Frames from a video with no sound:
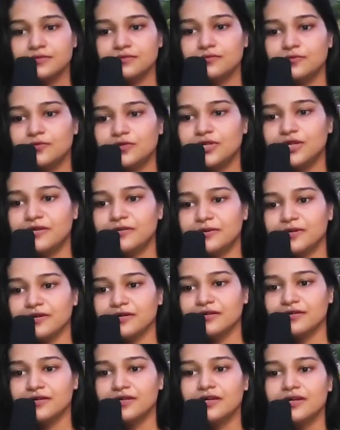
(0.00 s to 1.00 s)

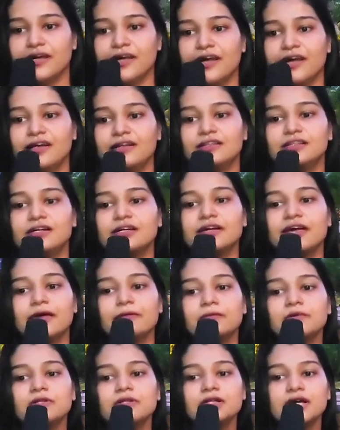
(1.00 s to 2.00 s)

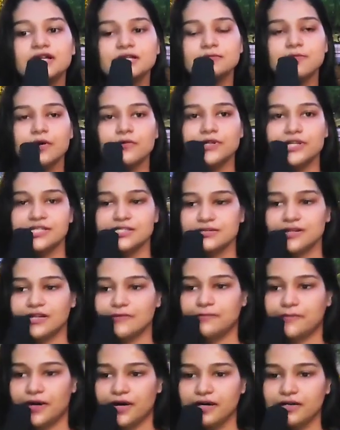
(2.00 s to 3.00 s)
Cable Lajbao National
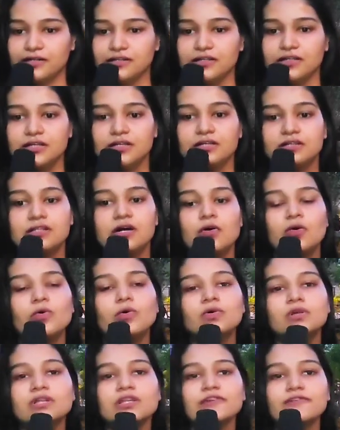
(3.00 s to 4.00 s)
Park, the
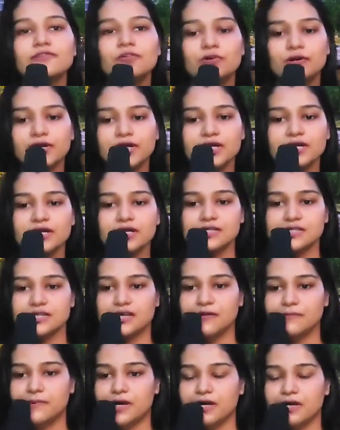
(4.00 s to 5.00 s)
only floating
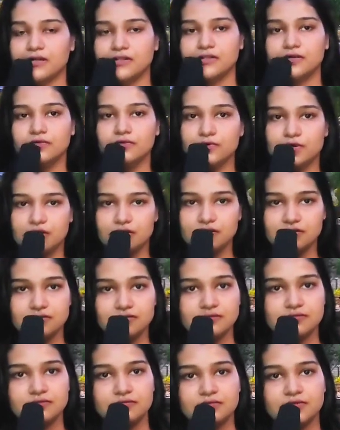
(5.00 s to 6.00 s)
national park in the world.
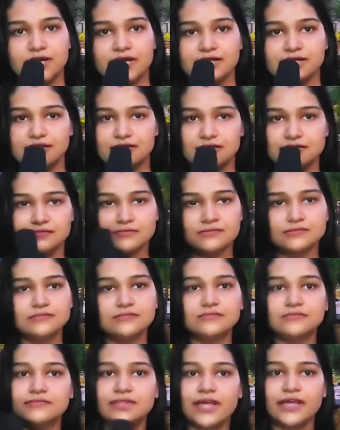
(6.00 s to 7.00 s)
That's it.
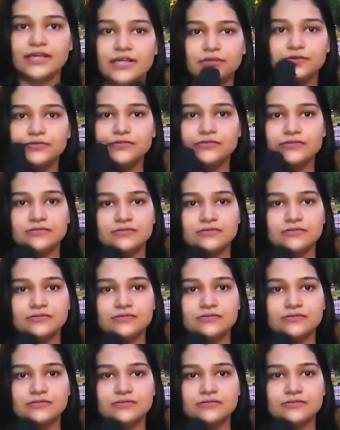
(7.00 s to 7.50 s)
Thank you.